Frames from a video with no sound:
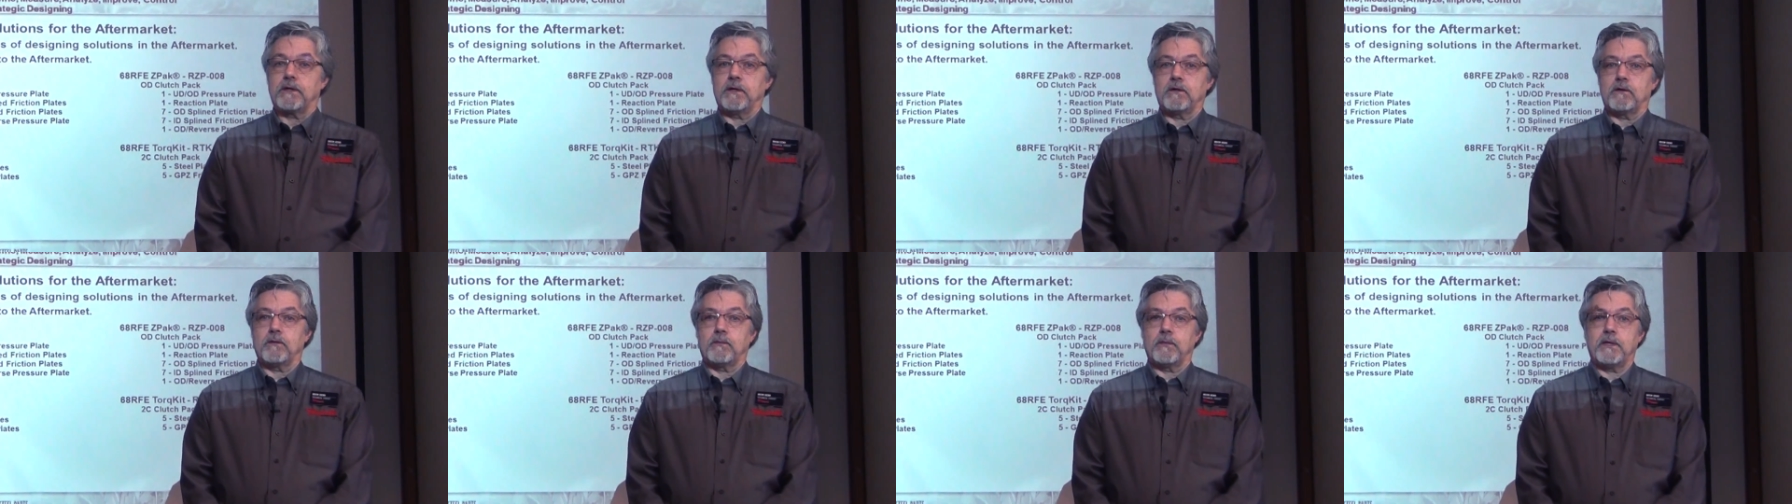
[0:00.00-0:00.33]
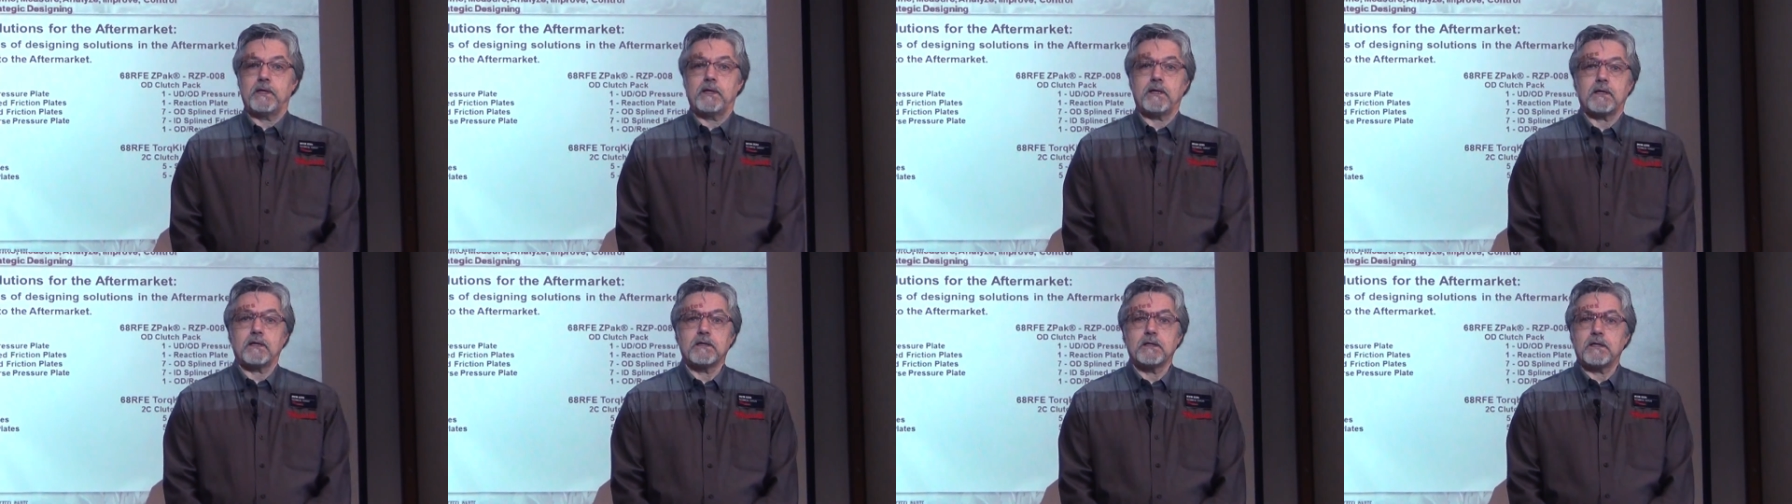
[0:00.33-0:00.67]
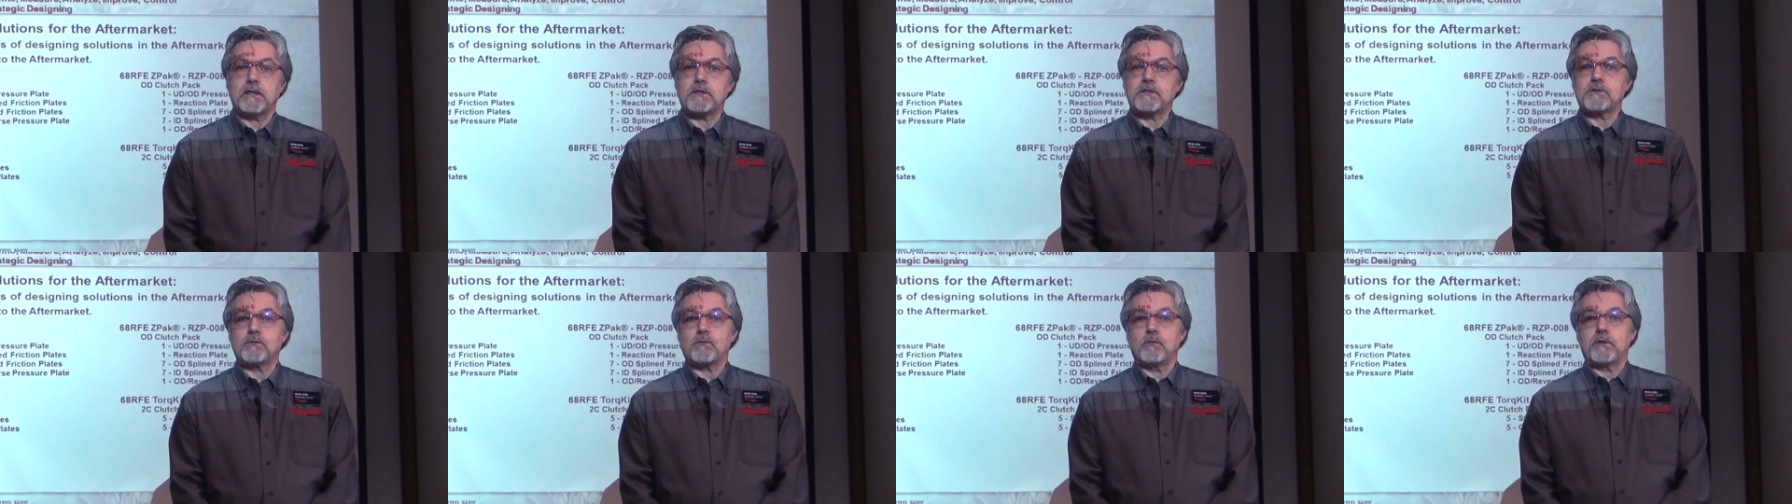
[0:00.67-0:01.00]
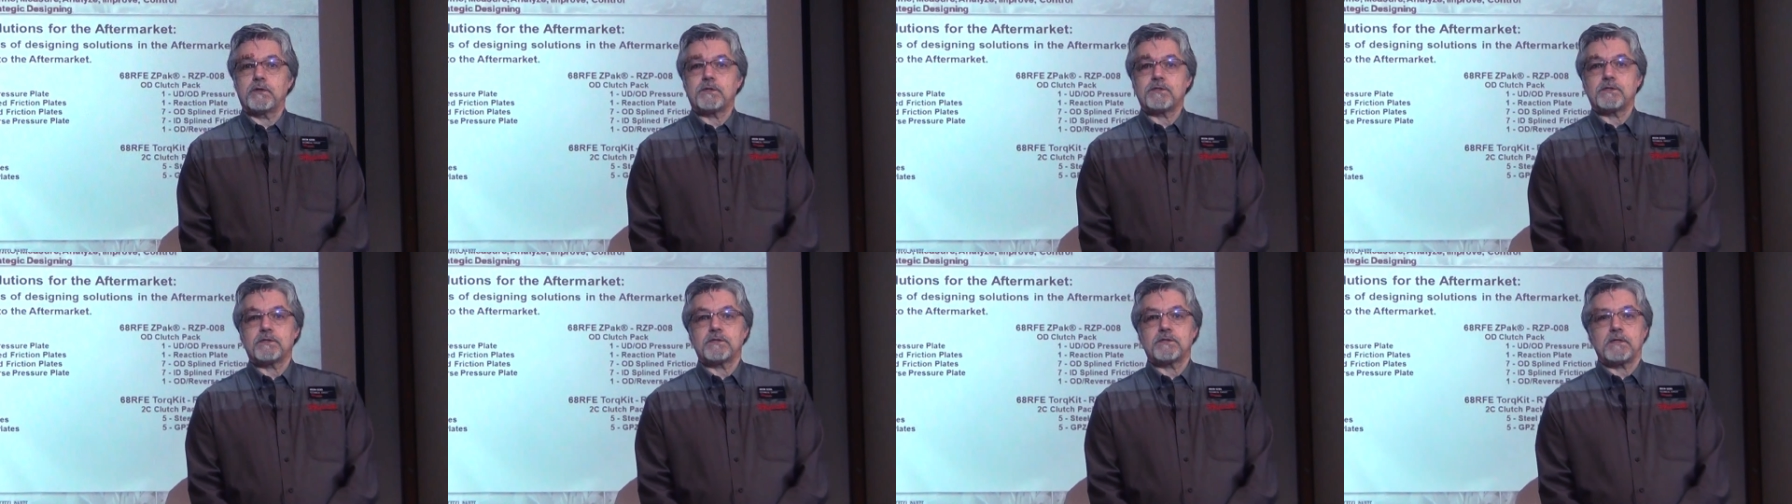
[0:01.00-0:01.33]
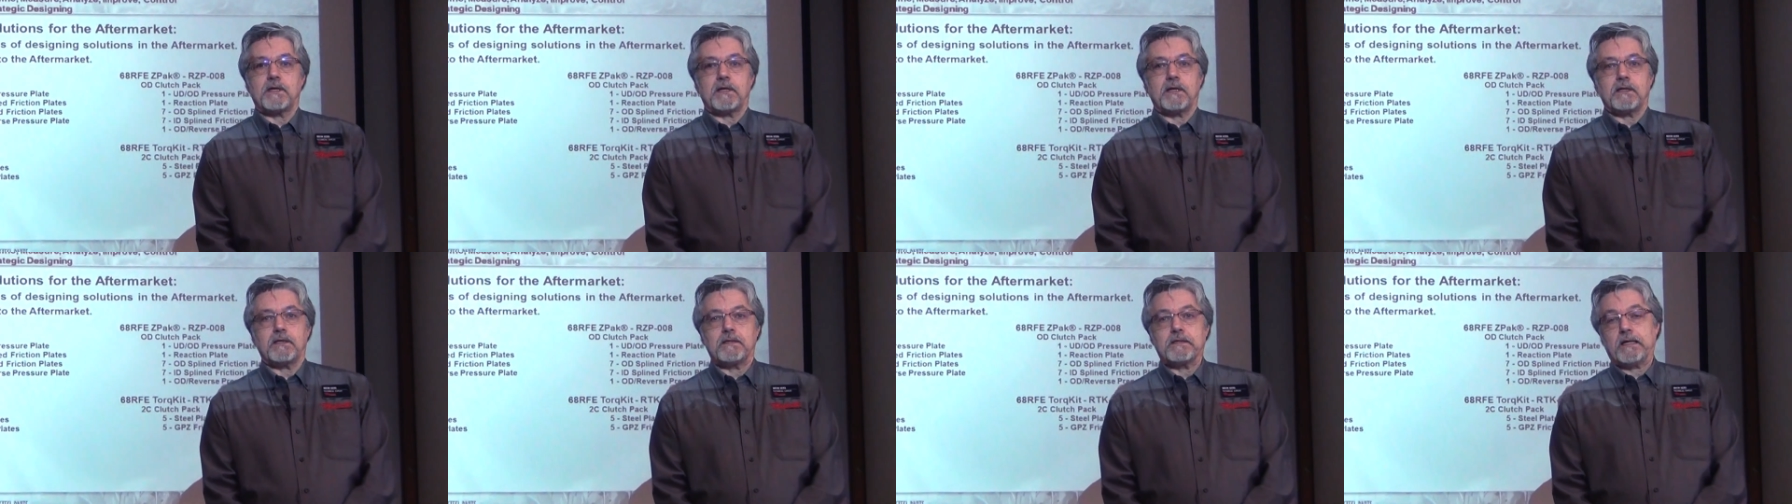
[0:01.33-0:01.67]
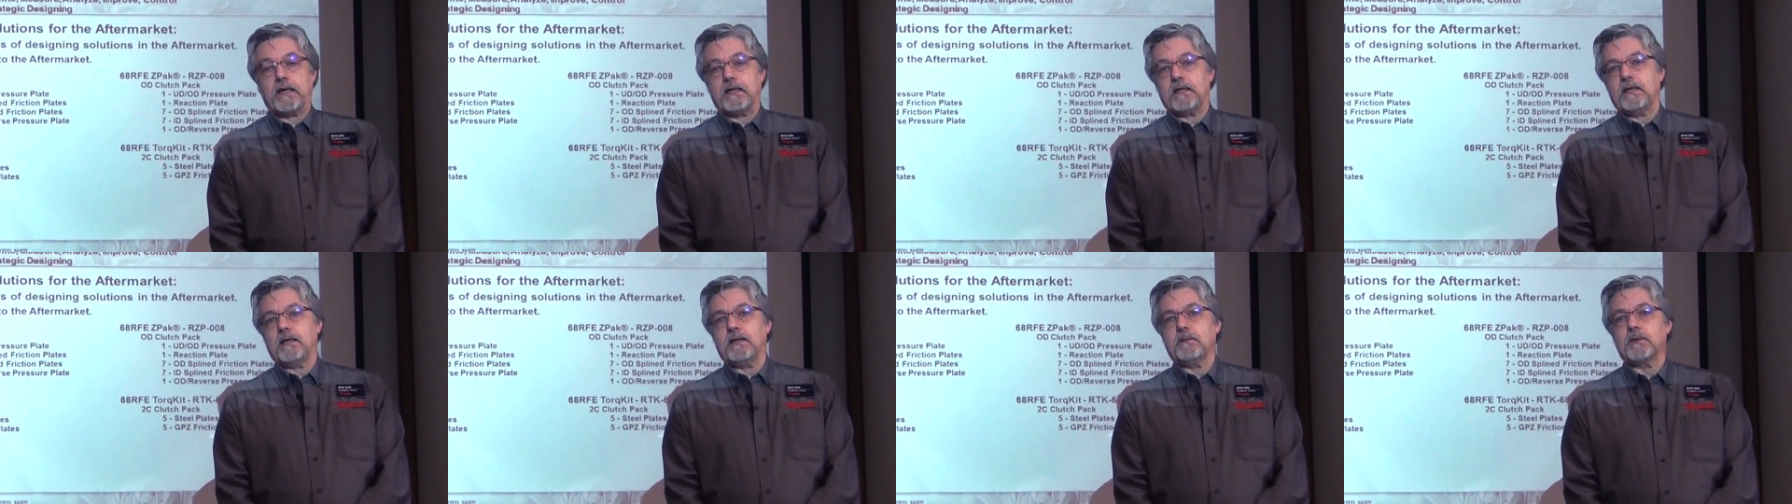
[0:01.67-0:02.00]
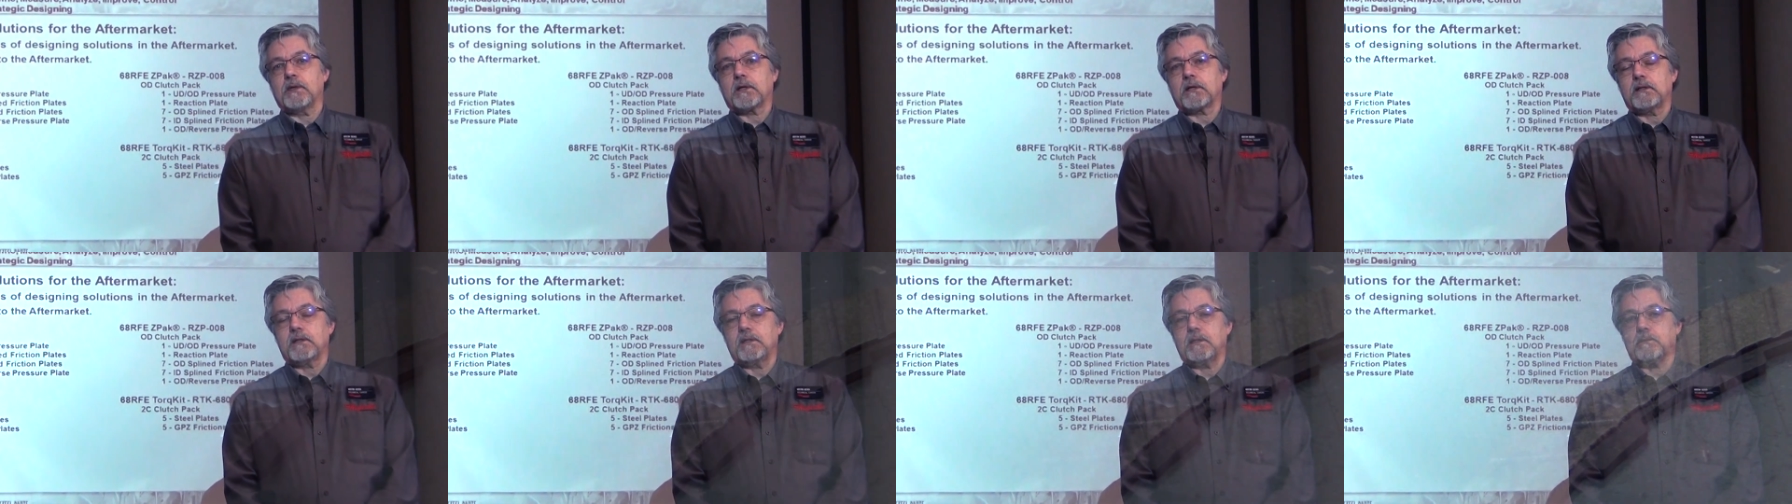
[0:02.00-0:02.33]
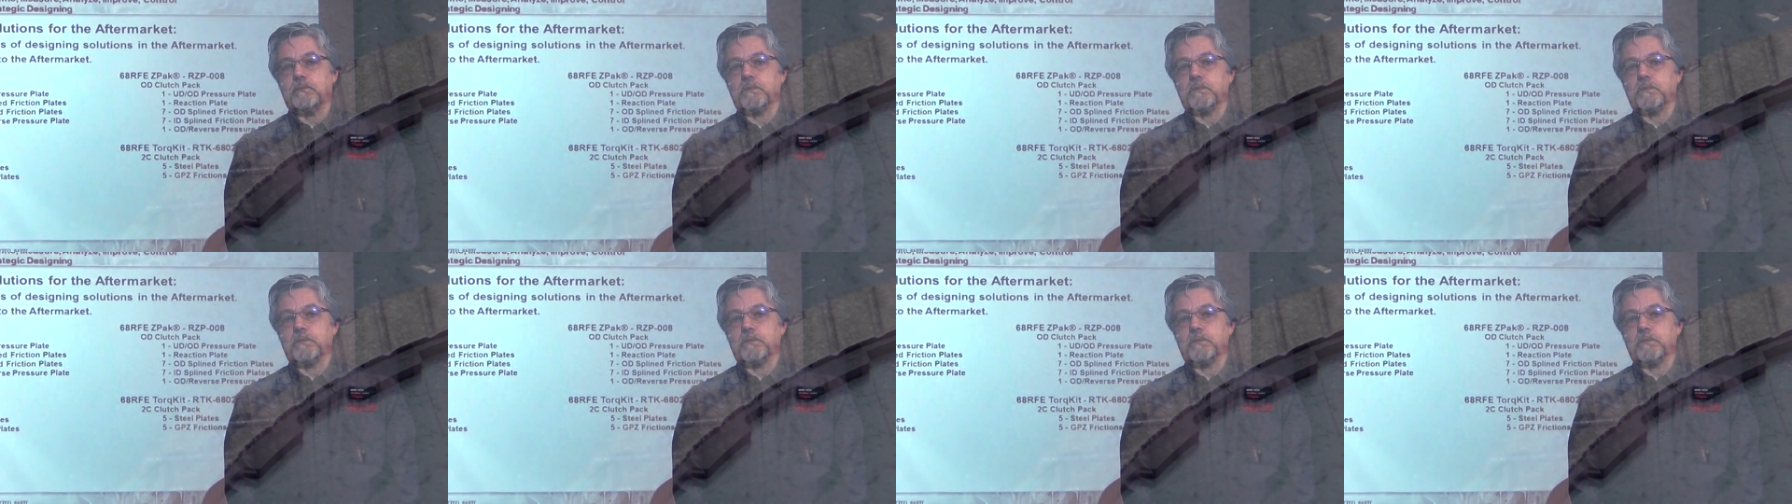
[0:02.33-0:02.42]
an intermediate clutch, which is a dynamically